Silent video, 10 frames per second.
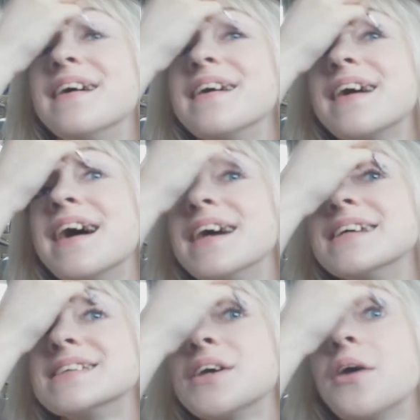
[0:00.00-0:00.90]

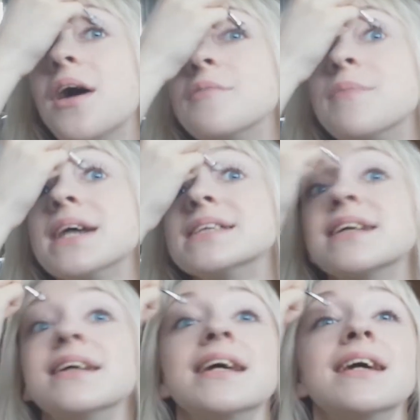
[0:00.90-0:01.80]
Okay, so I've
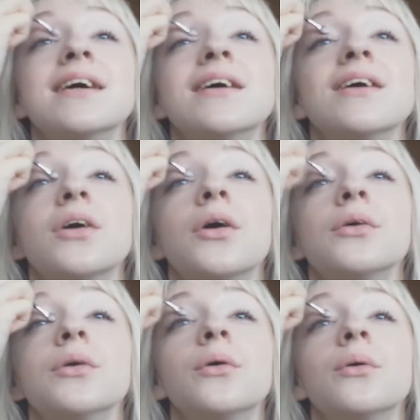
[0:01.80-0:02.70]
basically
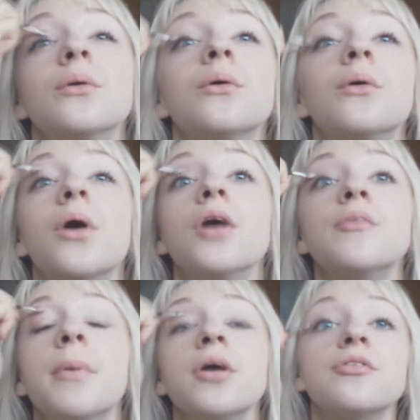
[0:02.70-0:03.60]
gone
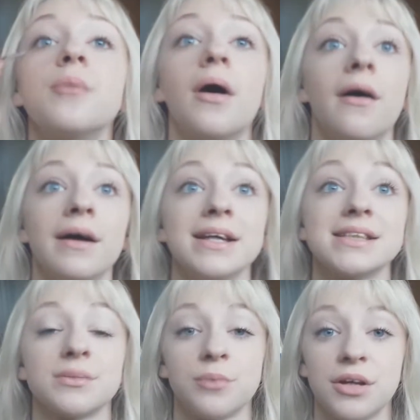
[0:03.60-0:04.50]
over both my
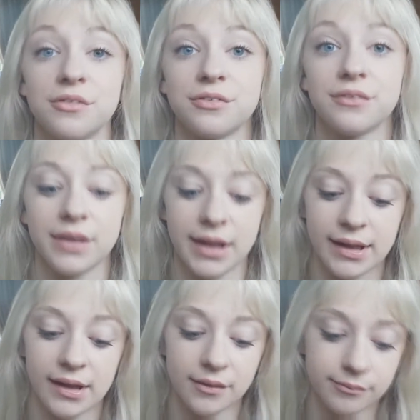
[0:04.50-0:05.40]
eyes with
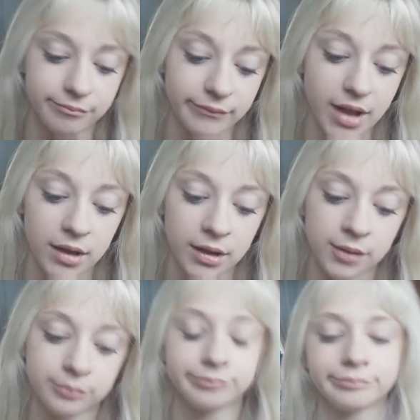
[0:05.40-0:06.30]
the colour